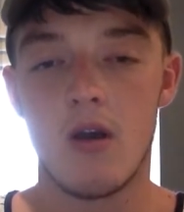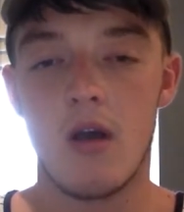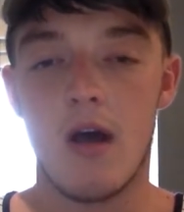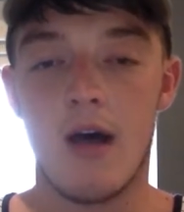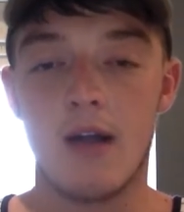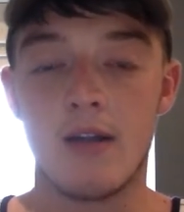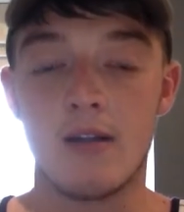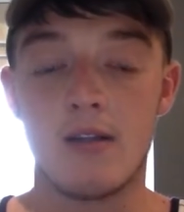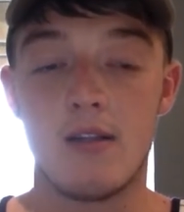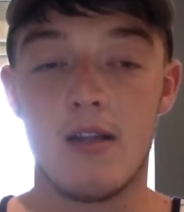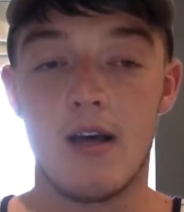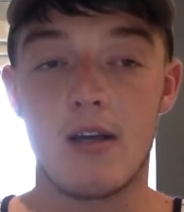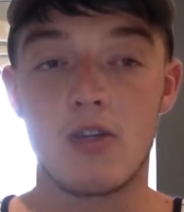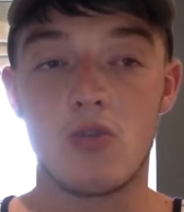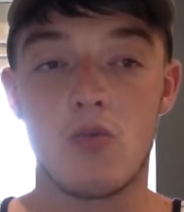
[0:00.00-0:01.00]
and
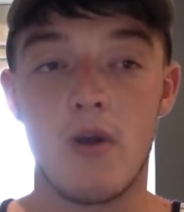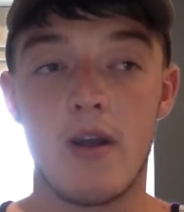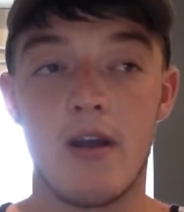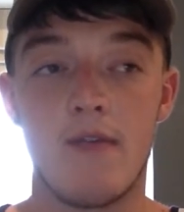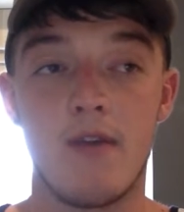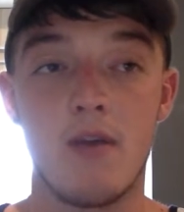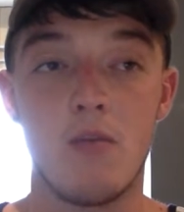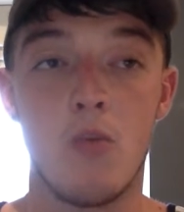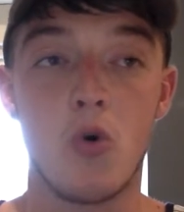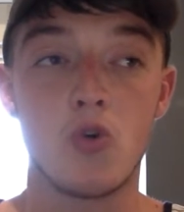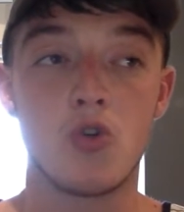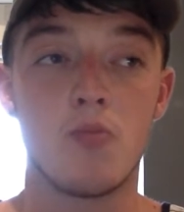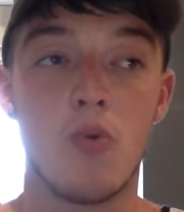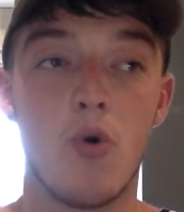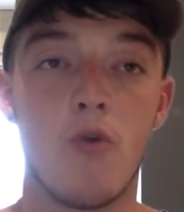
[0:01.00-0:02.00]
that's when I think more
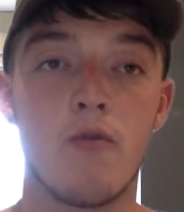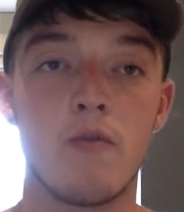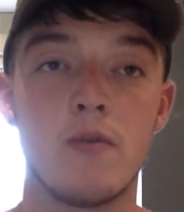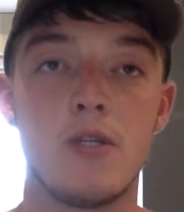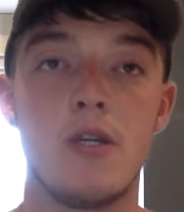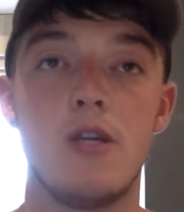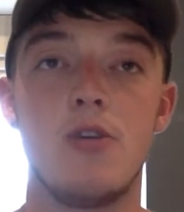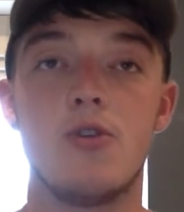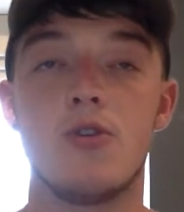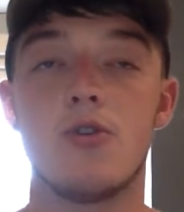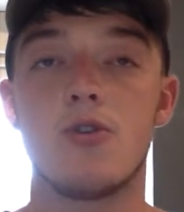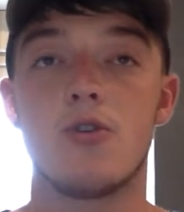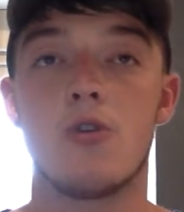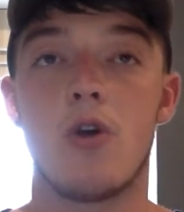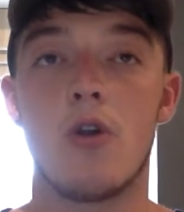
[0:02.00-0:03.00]
support from teachers
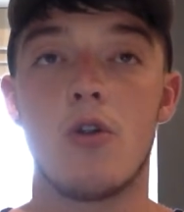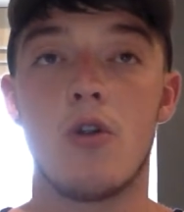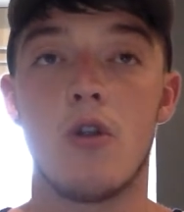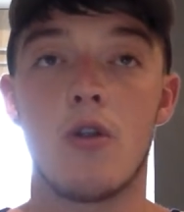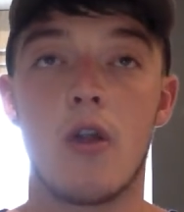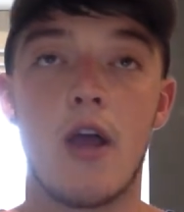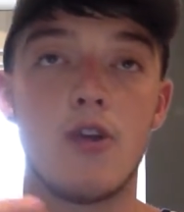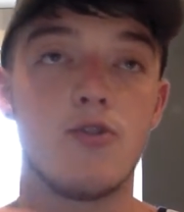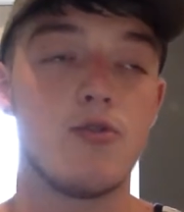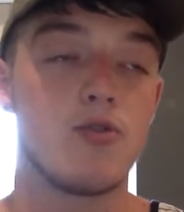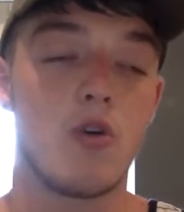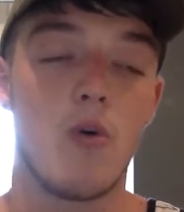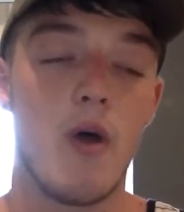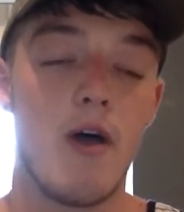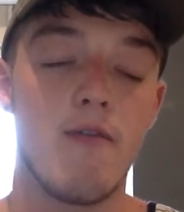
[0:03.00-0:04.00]
and lecturers
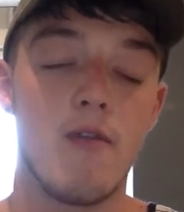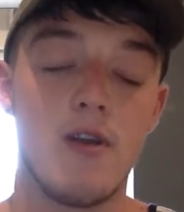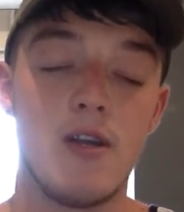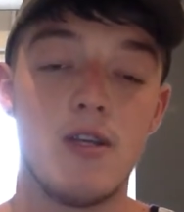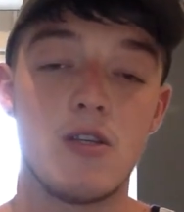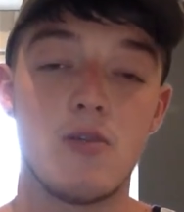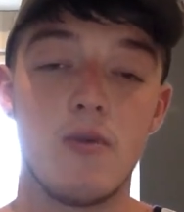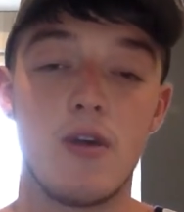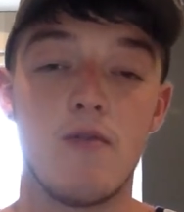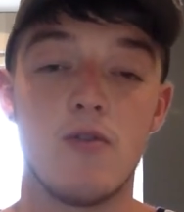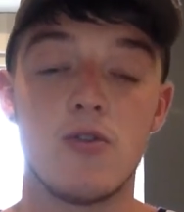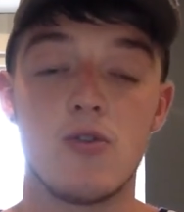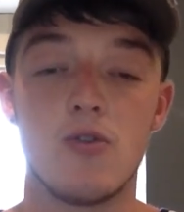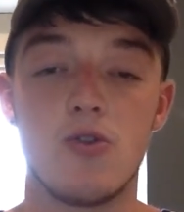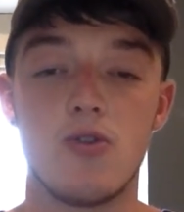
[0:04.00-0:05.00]
or whatever needs to be given
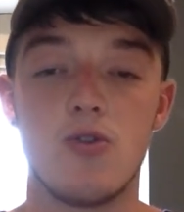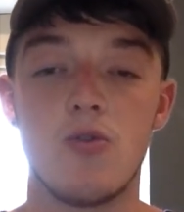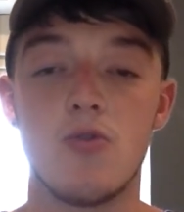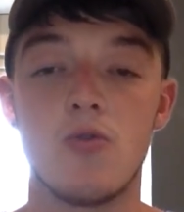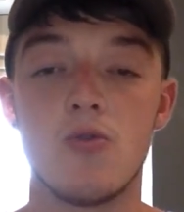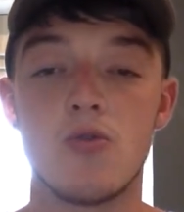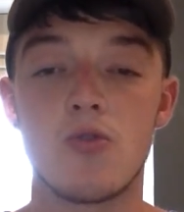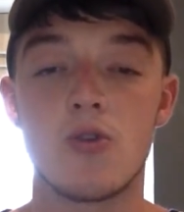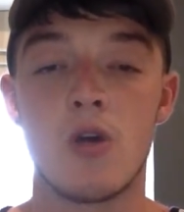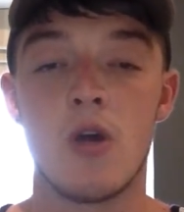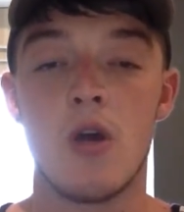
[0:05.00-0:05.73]
to the students.